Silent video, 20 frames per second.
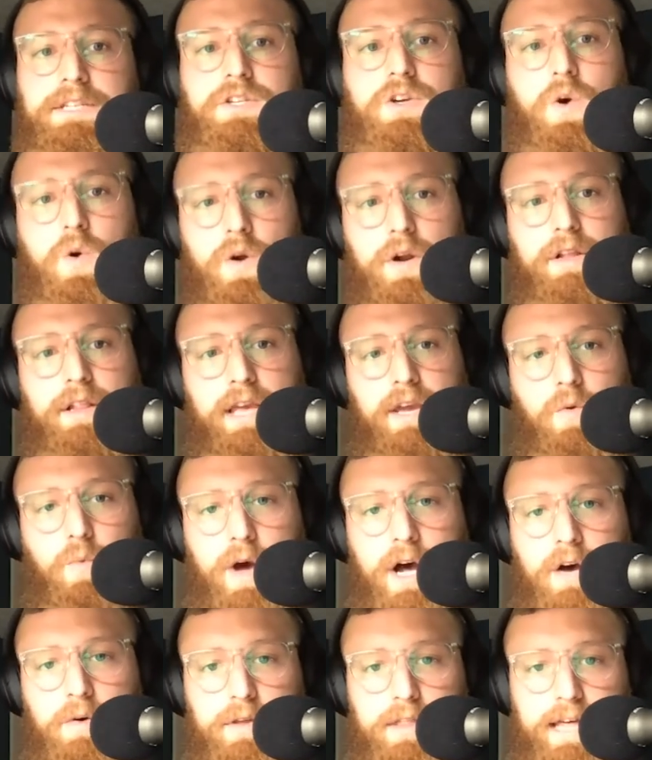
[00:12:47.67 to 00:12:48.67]
correlate
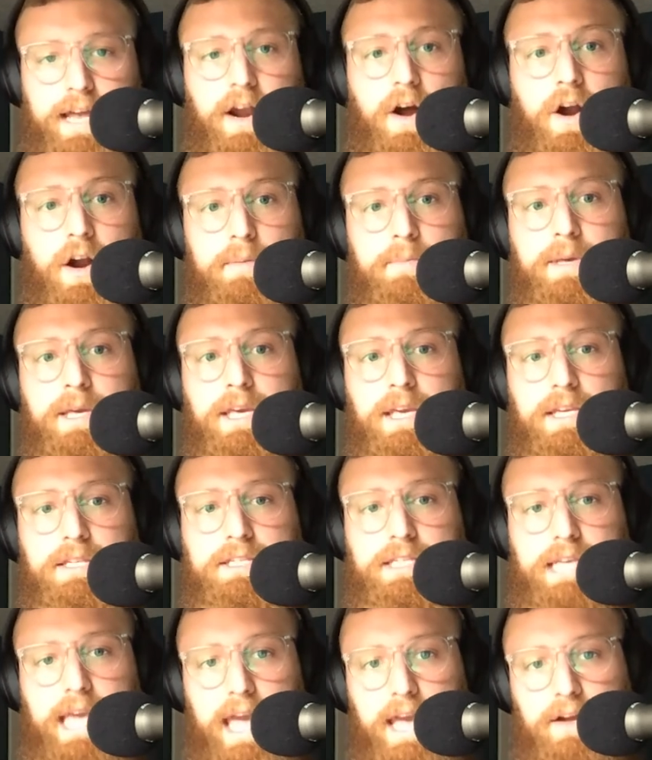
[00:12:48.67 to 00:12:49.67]
well with that RPE
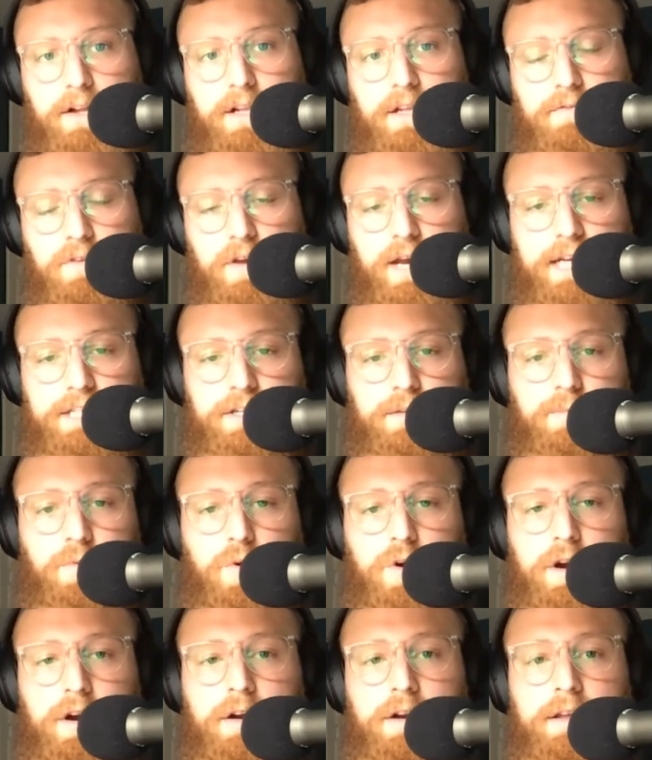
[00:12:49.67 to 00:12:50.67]
scale if you guys are
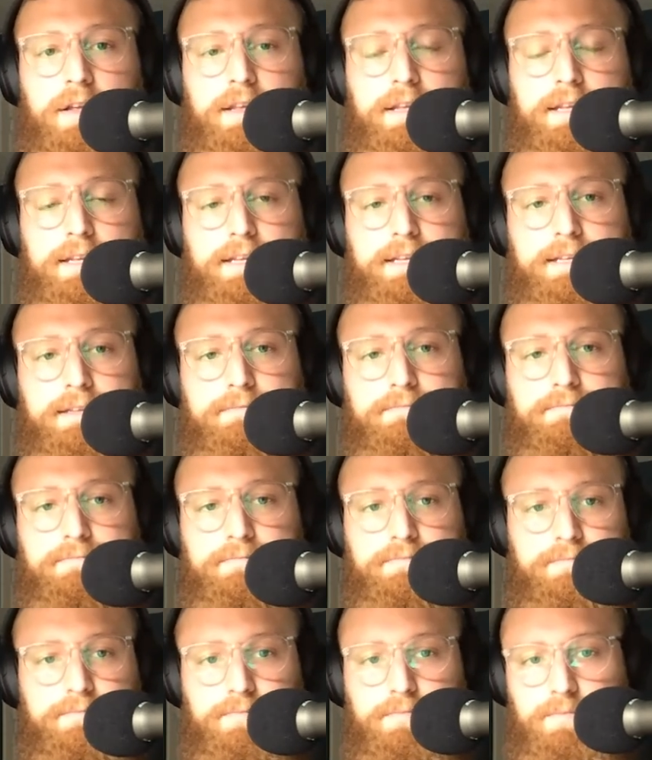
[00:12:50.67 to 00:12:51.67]
more
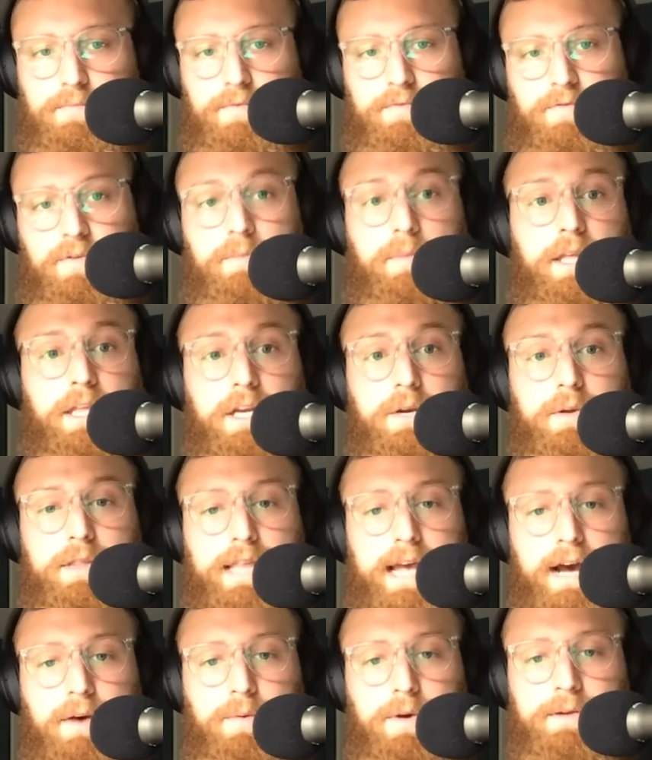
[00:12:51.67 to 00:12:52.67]
familiar with
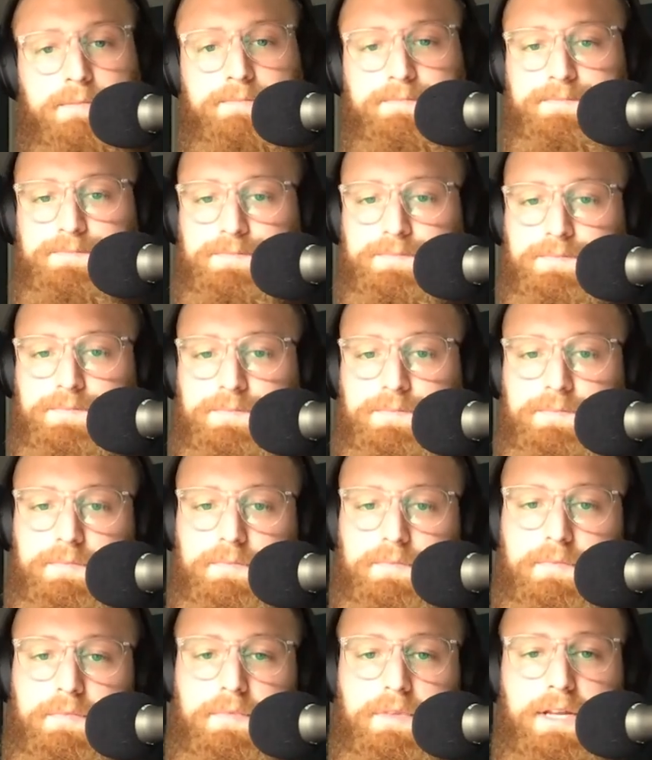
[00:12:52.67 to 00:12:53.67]
that one.
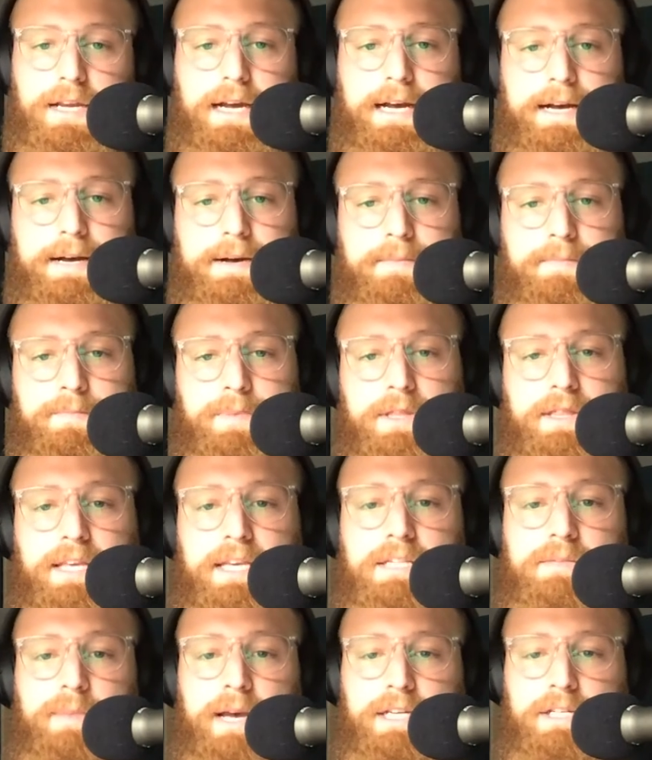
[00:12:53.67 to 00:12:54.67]
But
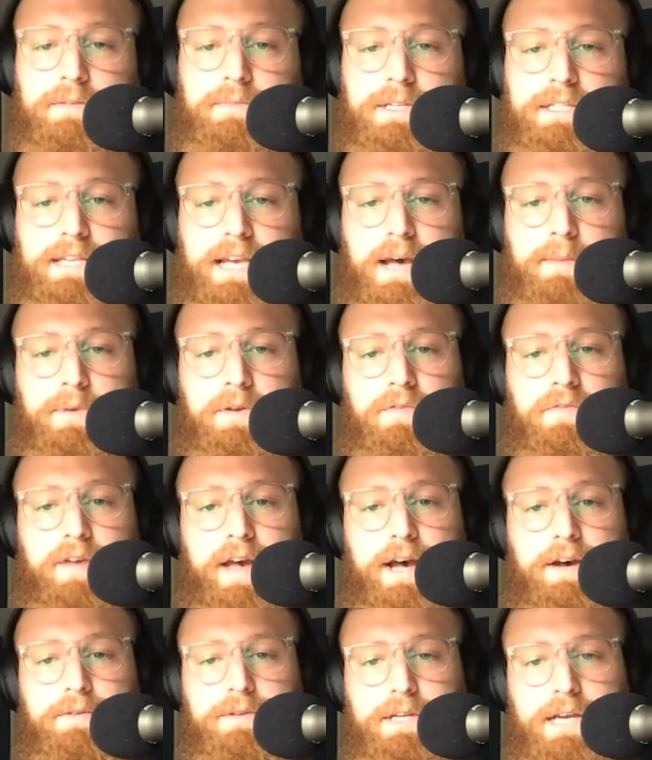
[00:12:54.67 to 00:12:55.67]
these measurements have been
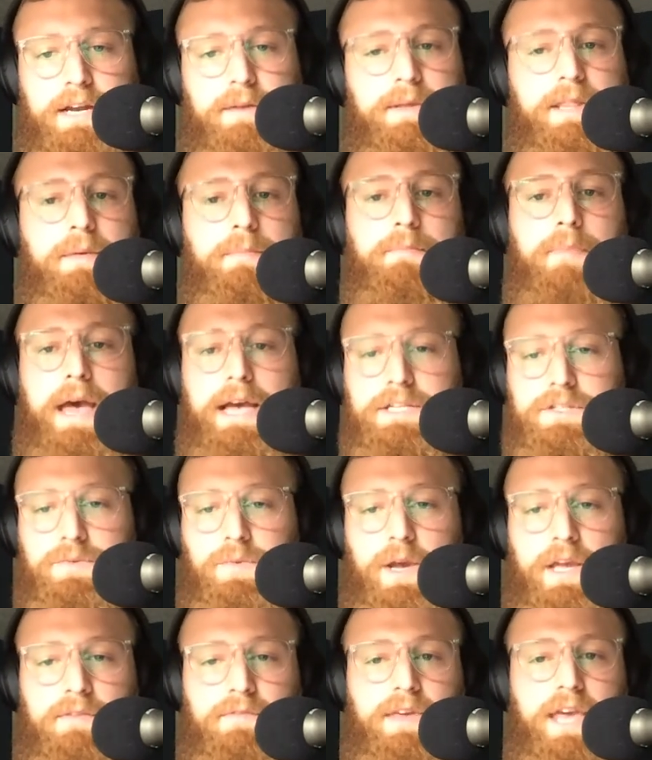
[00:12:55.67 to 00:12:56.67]
found kind of be the best
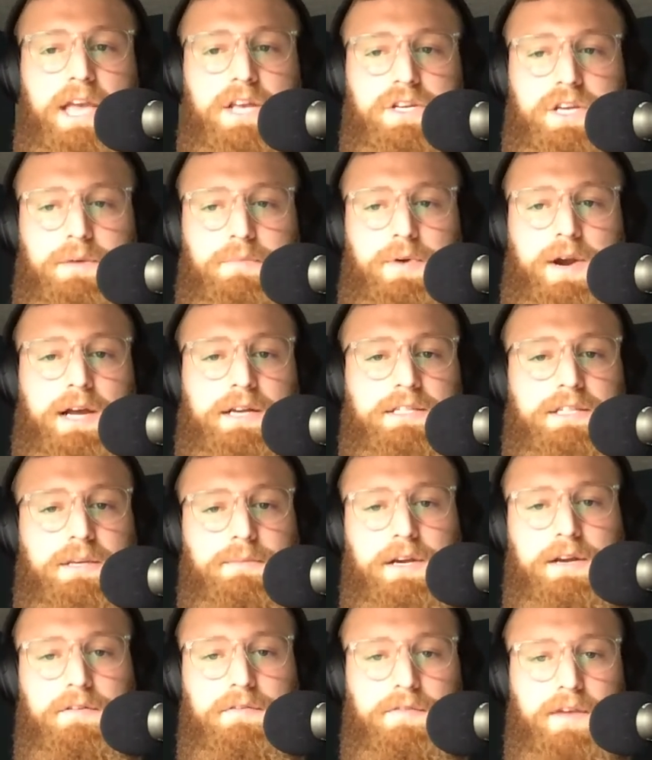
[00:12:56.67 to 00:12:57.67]
way of gauging
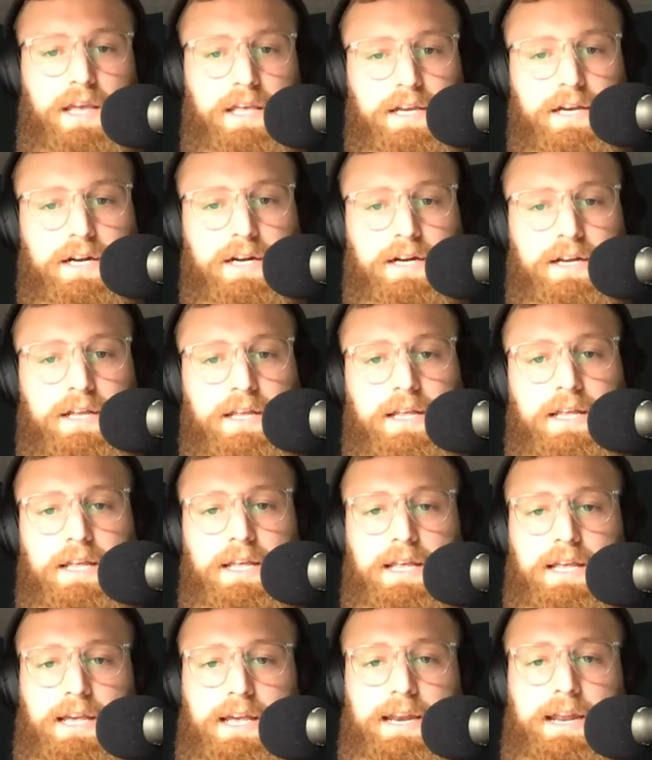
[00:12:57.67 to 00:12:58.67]
proximity to failure
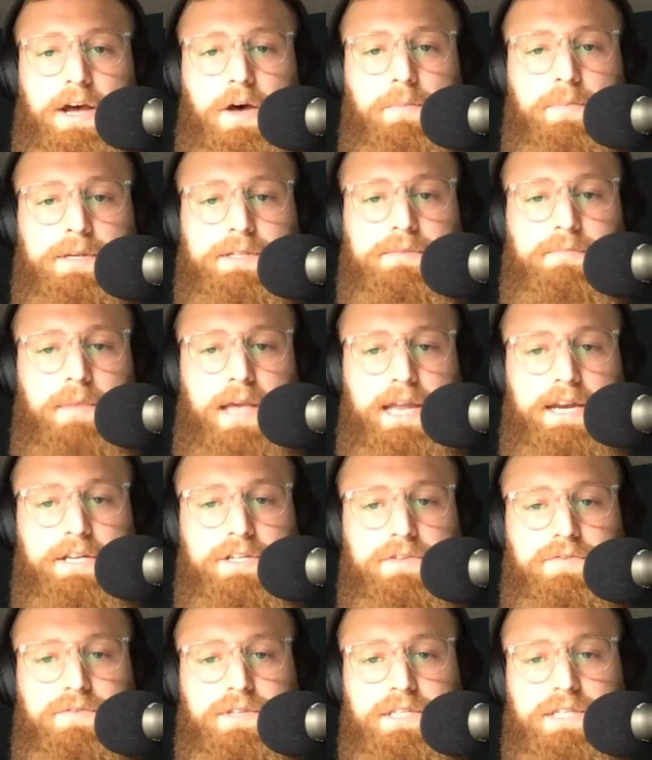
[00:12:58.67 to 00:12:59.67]
and help us
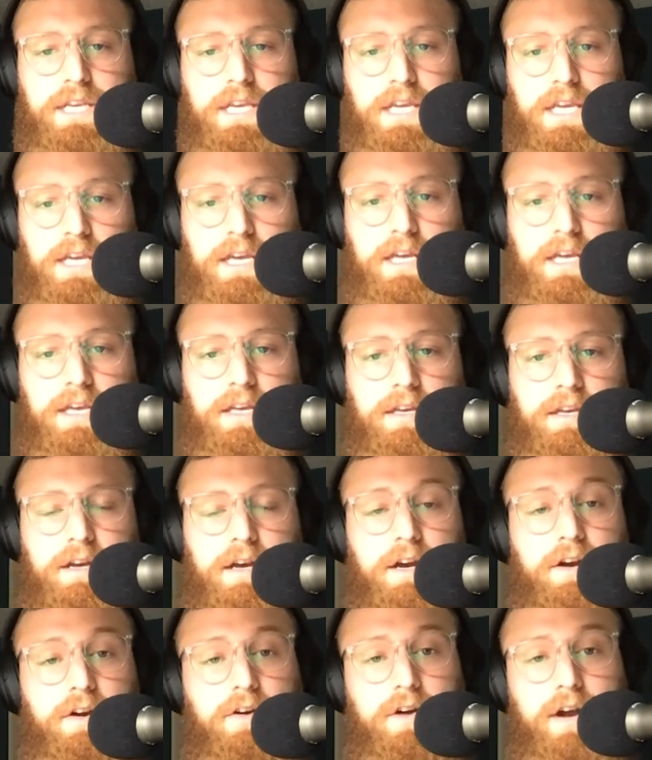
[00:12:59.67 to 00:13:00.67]
manage fatigue
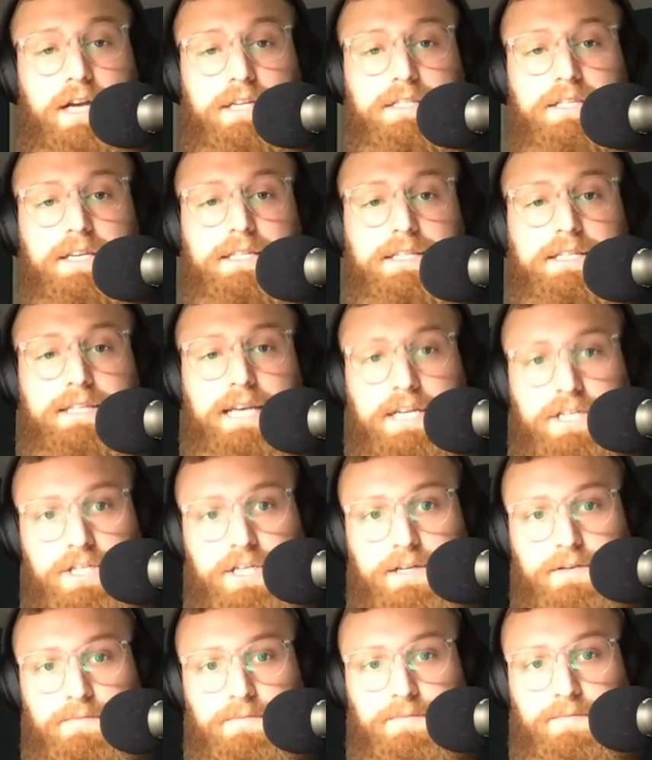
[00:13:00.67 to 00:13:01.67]
across a
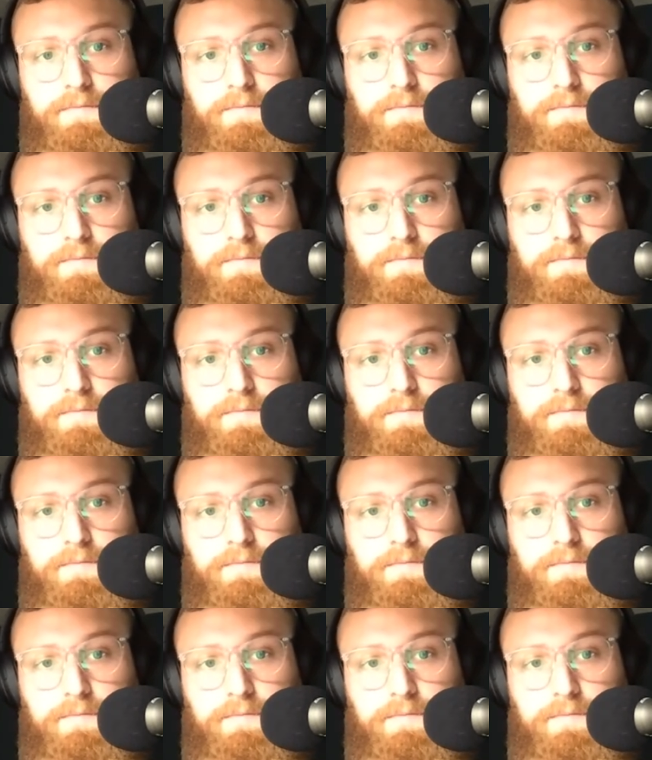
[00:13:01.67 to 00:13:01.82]
session.